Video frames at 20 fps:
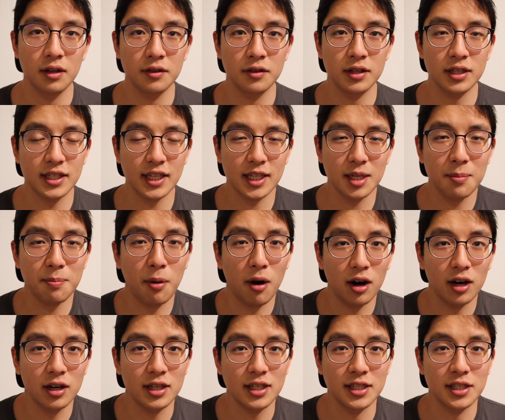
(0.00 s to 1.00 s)
The second
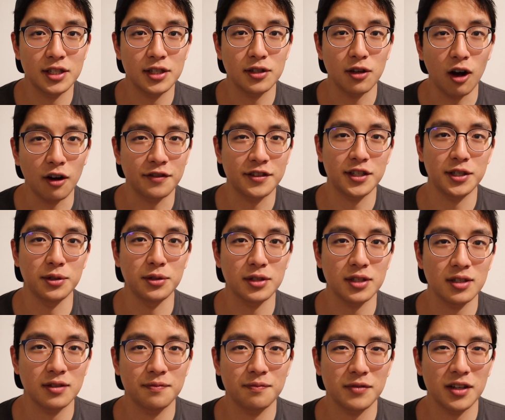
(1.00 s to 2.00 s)
part is soft
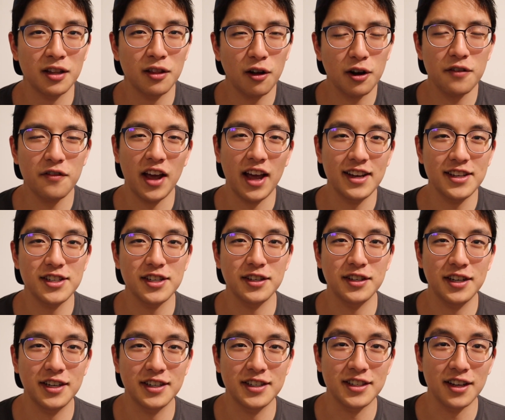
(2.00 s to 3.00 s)
skills. A lot of
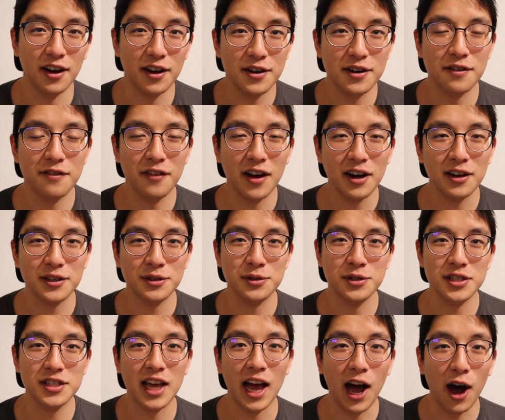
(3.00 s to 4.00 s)
engineers undervalue
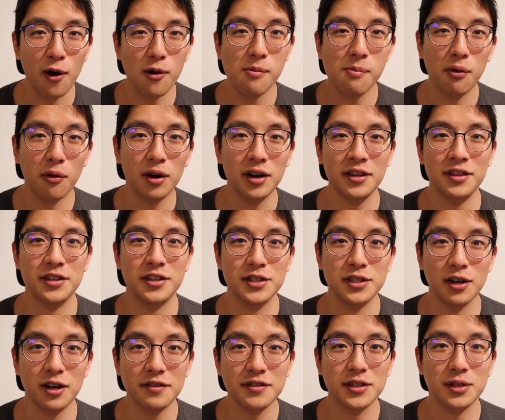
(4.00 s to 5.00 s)
just how important their
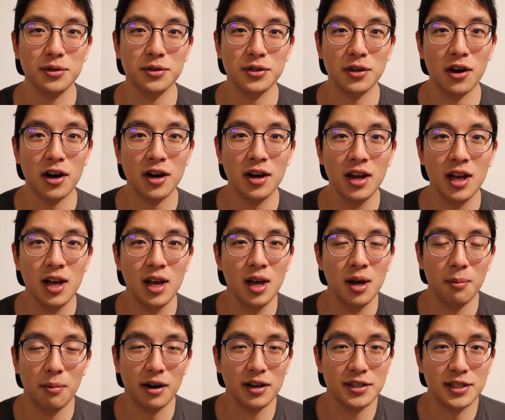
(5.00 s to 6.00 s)
soft skills are,
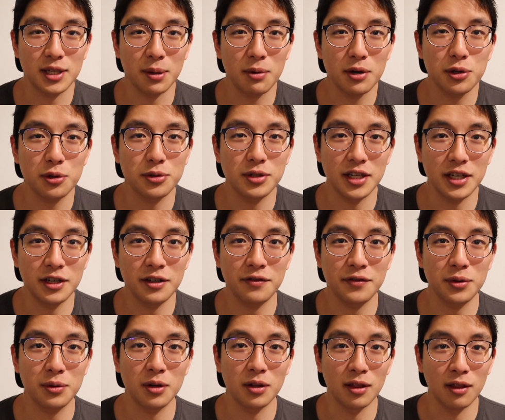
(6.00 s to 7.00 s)
but as someone who's
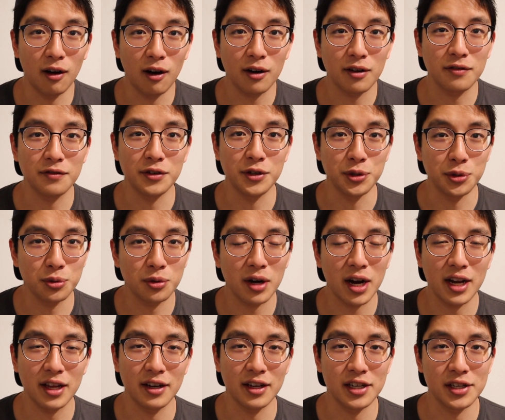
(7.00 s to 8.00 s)
interviewed a lot of new
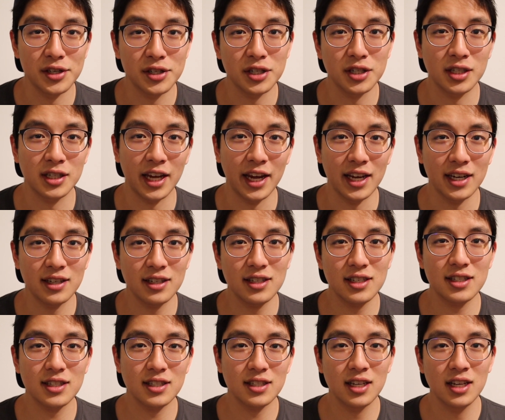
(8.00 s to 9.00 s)
grad and intern
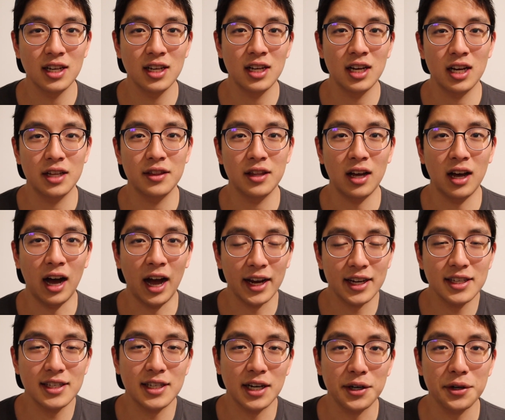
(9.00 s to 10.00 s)
candidates, I
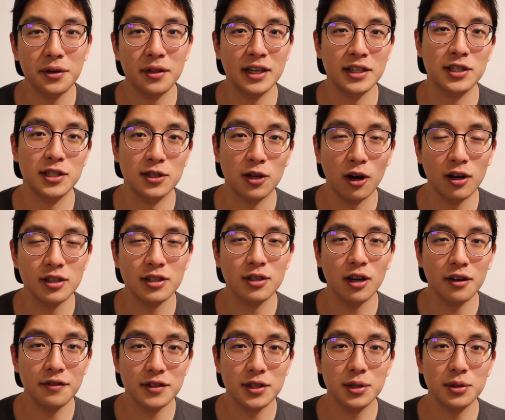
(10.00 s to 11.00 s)
can tell you that
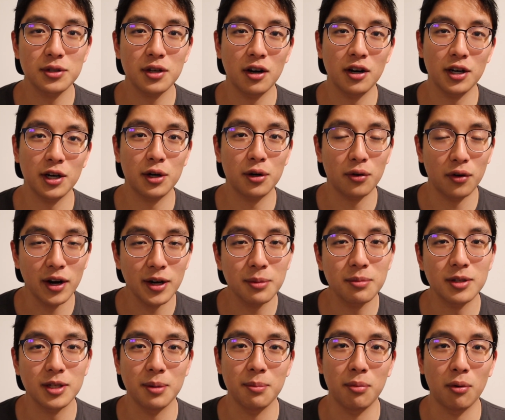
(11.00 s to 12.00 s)
soft skills are
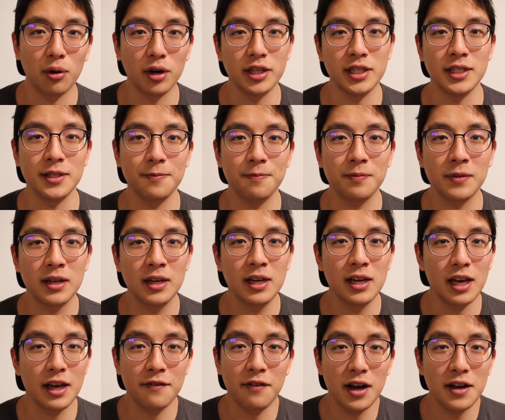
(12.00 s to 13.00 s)
incredibly important.
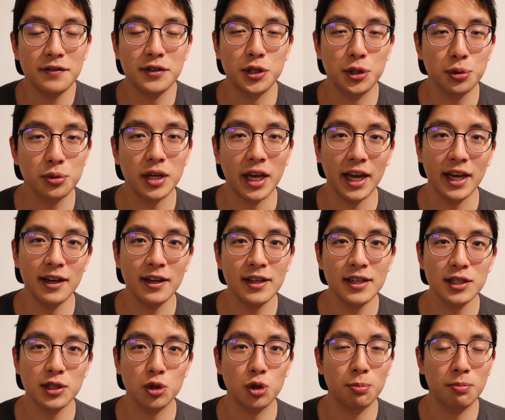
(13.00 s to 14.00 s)
If I have 2
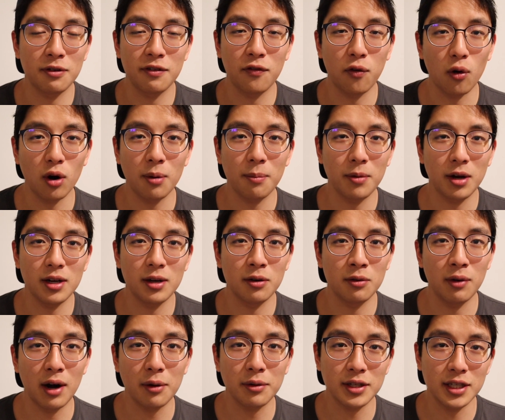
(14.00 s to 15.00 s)
candidates who perform
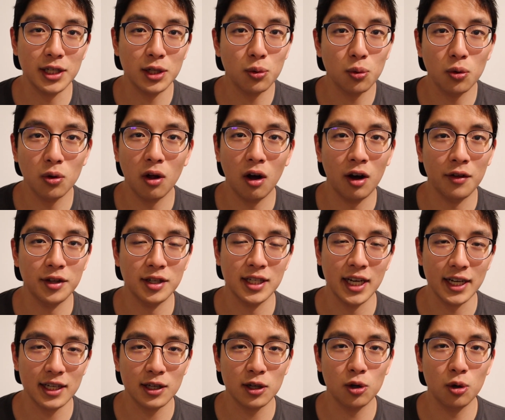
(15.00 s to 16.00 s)
around equal on the
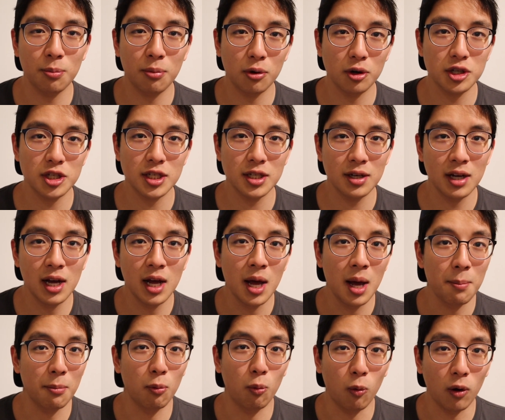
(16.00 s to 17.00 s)
technical portion,
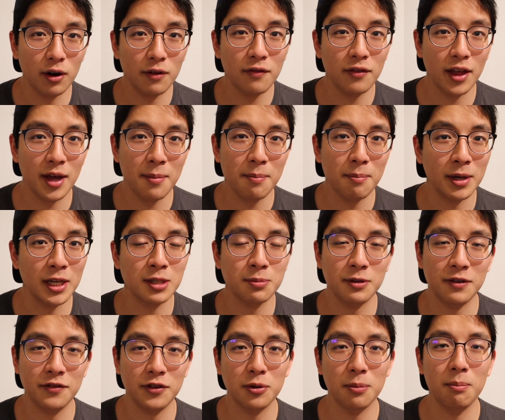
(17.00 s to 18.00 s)
but one of them makes me
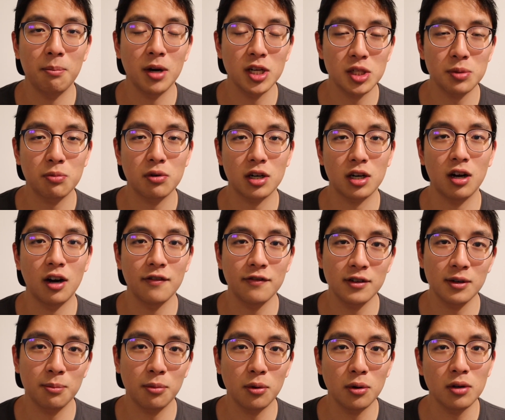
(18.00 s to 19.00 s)
feel much more
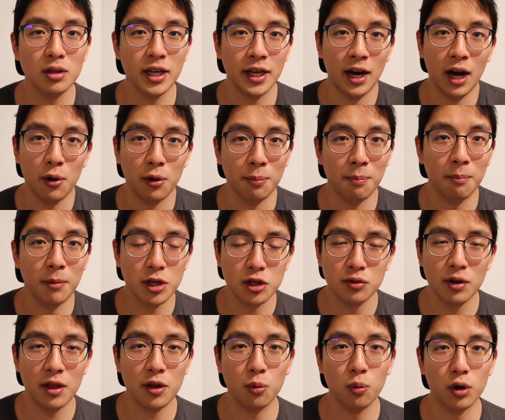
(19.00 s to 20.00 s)
comfortable and I would much
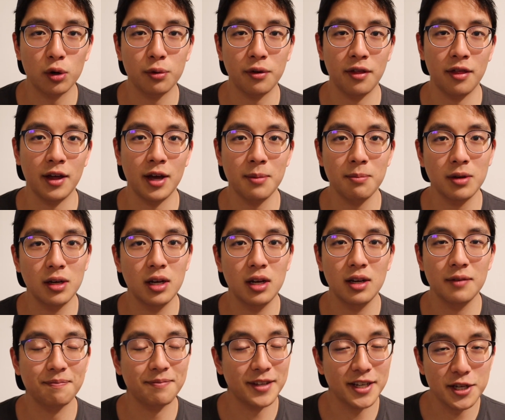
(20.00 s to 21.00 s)
rather work with them,
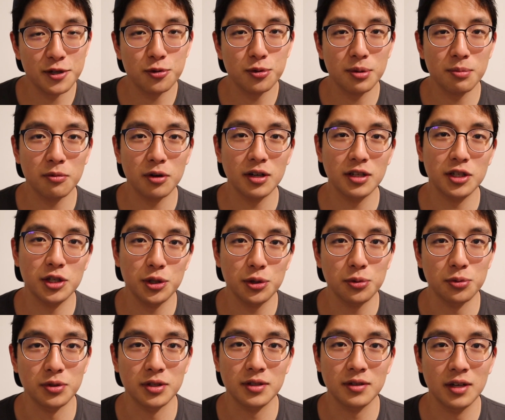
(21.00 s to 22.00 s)
guess who I'm going to
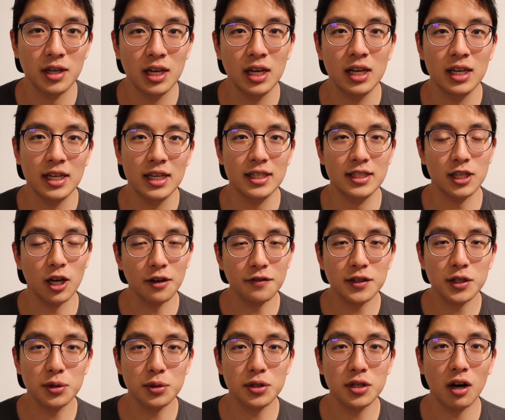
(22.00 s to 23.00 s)
choose? Soft
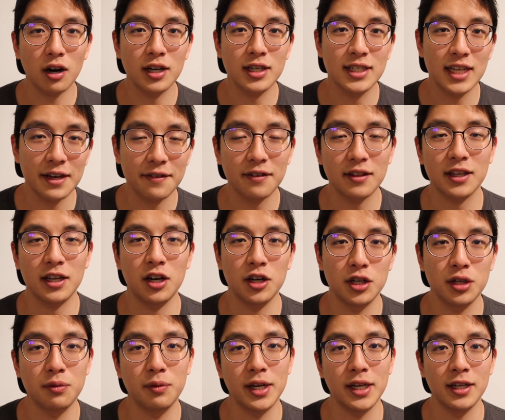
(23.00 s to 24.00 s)
skills are definitely
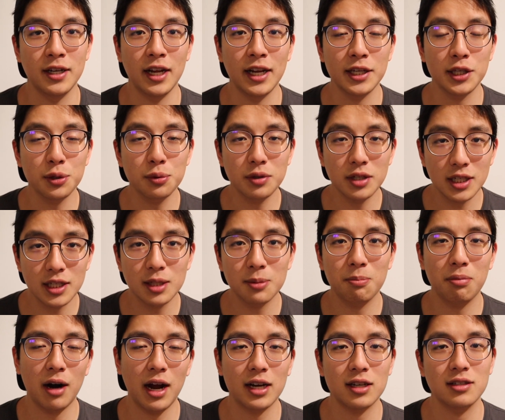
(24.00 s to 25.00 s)
underrated and you need to
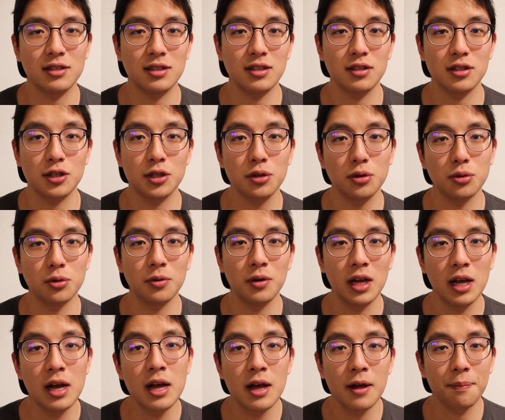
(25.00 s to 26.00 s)
practice these too.
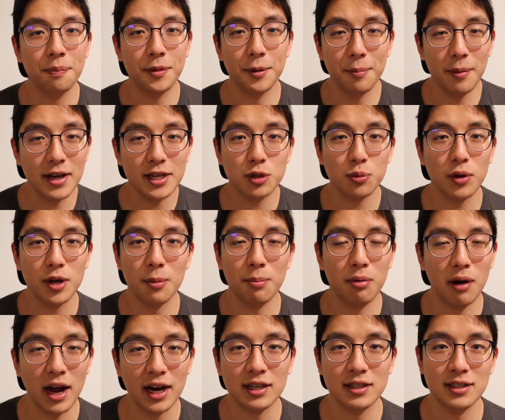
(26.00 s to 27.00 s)
The best way to
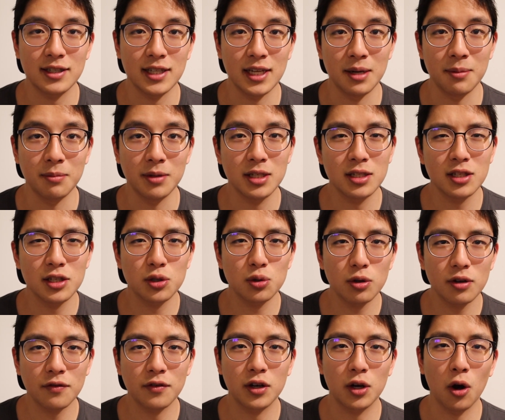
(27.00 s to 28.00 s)
practice them is to
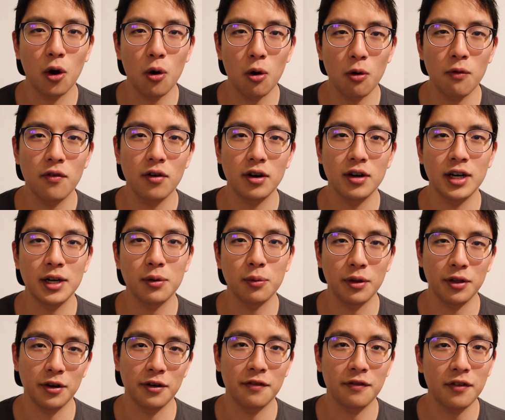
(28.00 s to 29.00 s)
sort of go over it
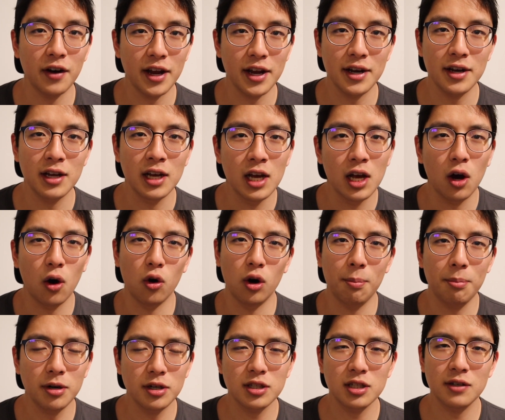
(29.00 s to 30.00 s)
with your friend or a
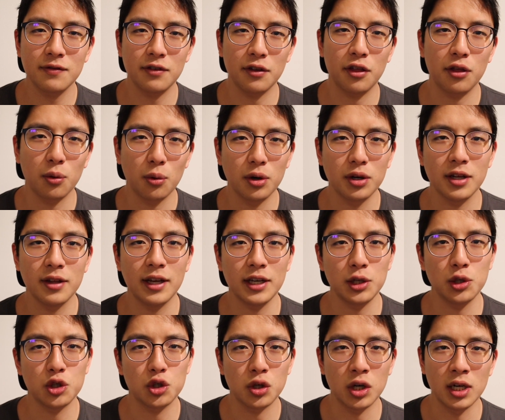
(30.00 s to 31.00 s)
person of authority that
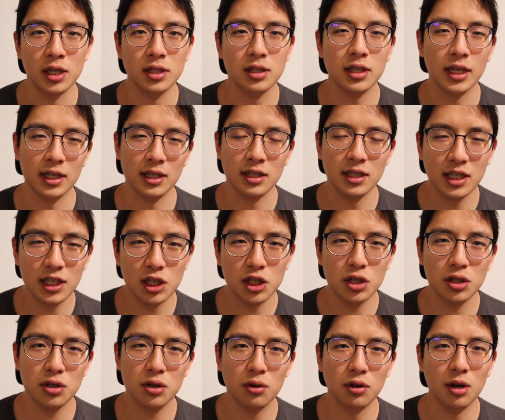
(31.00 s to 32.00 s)
you trust, like a
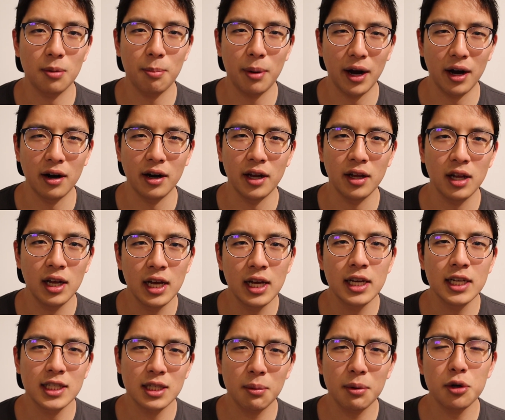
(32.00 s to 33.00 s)
teacher or a parent,
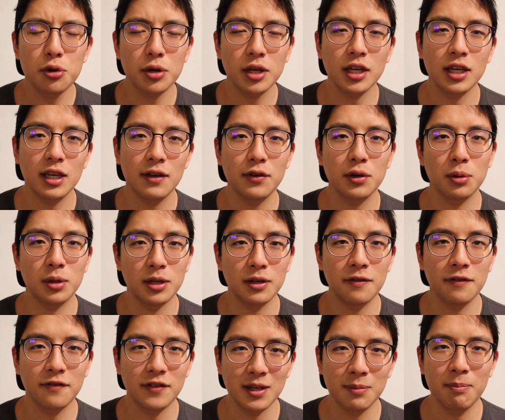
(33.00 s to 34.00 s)
someone who can give you good
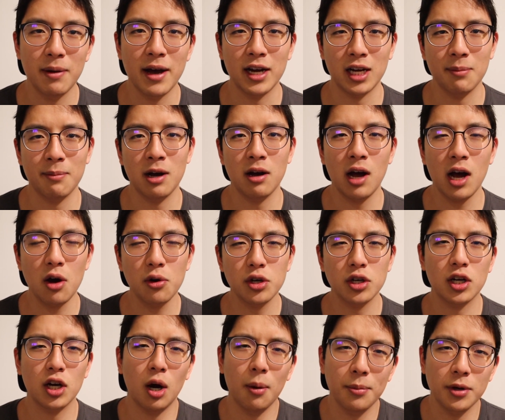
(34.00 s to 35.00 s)
feedback about how you're
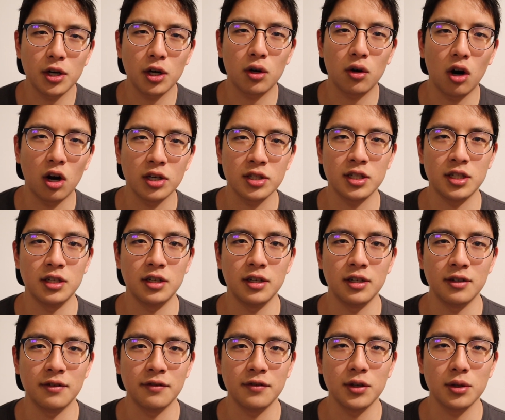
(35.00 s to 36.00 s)
coming across in your
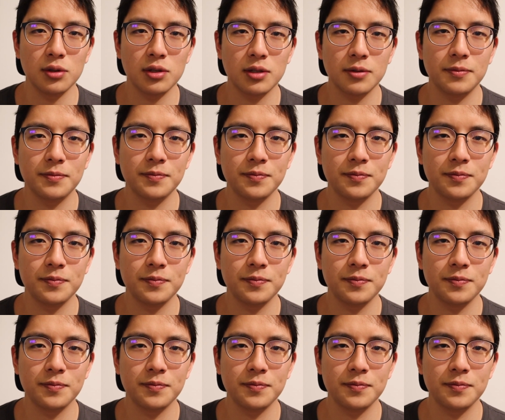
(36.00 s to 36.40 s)
interviews.